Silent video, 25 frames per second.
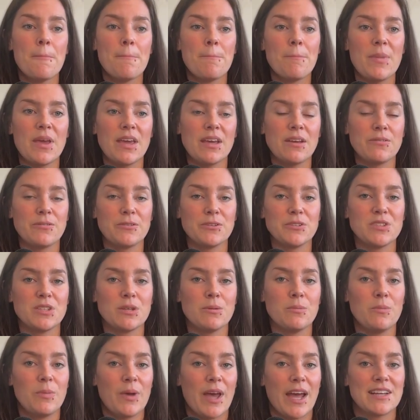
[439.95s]
make for
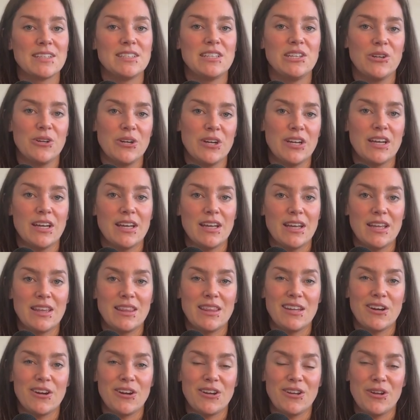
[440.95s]
some bacteria
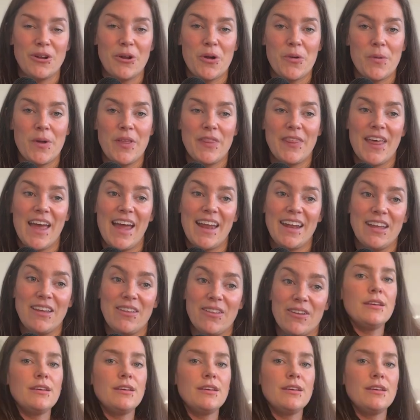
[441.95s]
in there, and you don't want that either.